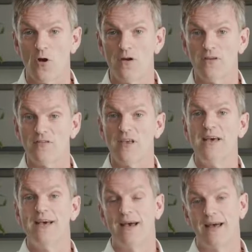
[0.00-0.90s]
Norris
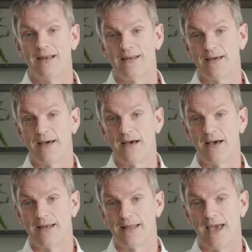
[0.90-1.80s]
and
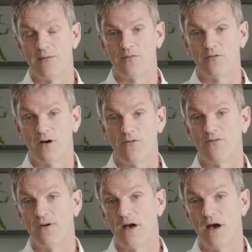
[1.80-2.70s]
get
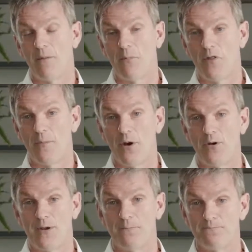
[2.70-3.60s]
himself up on the
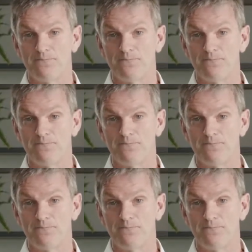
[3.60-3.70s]
podium.